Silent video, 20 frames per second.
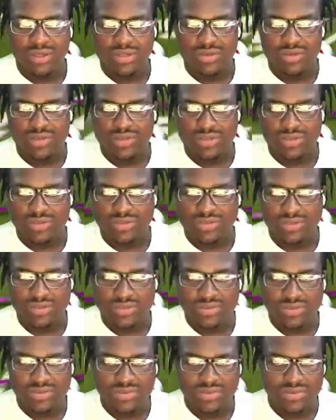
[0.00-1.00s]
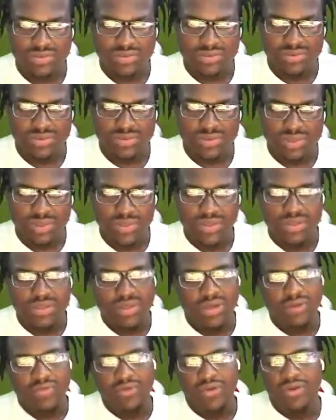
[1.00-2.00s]
Who you throw it to?
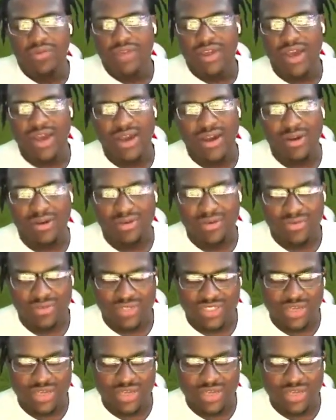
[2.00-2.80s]
Fourth down.